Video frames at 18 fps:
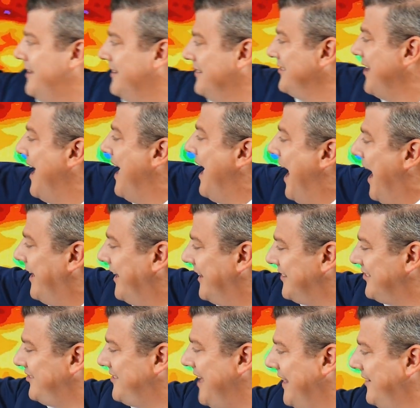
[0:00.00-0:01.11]
is. And it
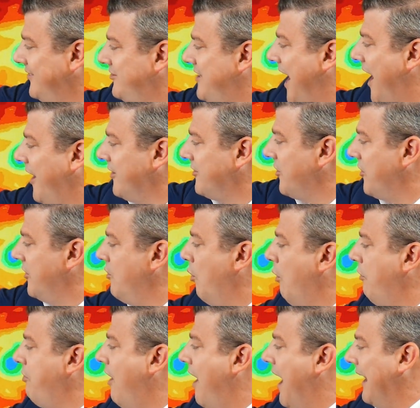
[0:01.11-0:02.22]
extends down into the
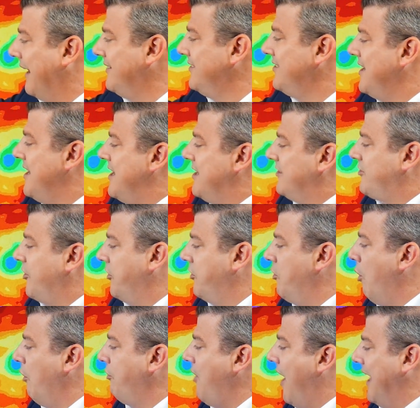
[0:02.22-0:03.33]
North Island. So the
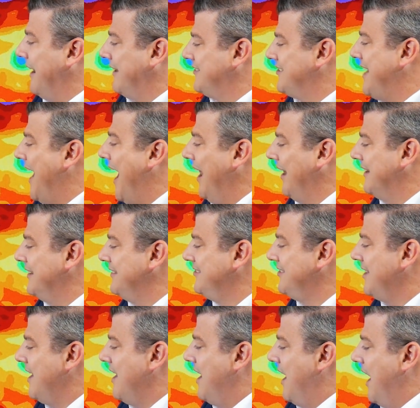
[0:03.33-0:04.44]
North Island's colours
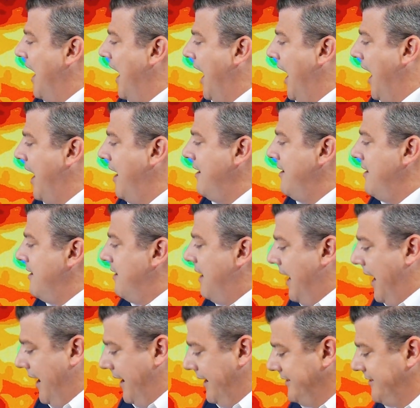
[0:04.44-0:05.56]
are
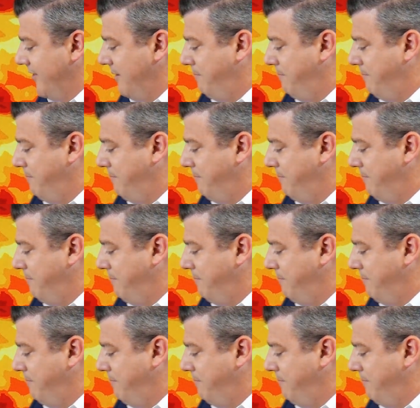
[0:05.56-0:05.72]
into